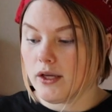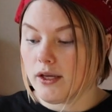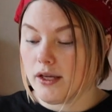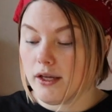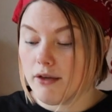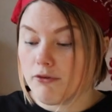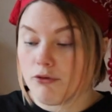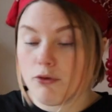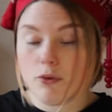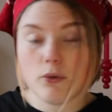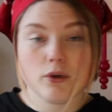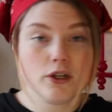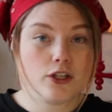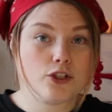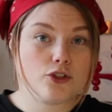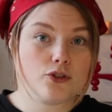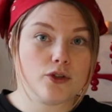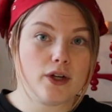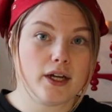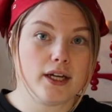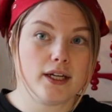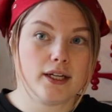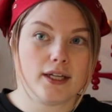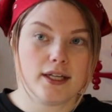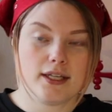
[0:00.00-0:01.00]
if you want to
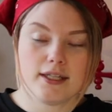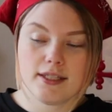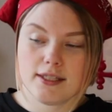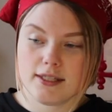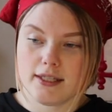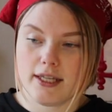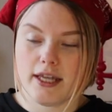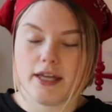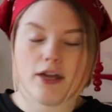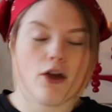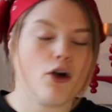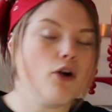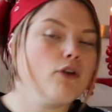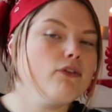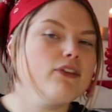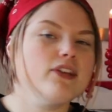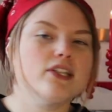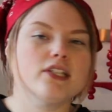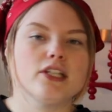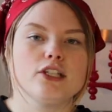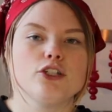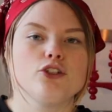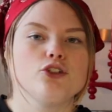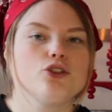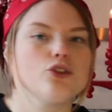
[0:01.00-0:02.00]
try this, like
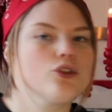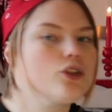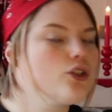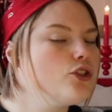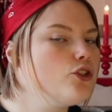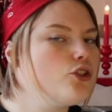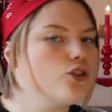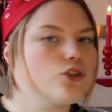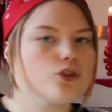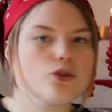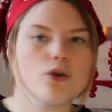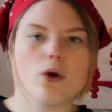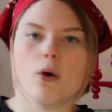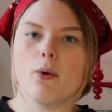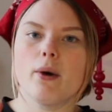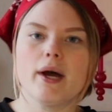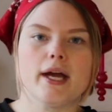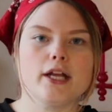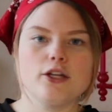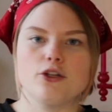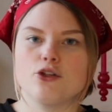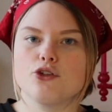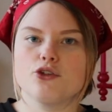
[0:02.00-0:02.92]
obviously you can just go ahead,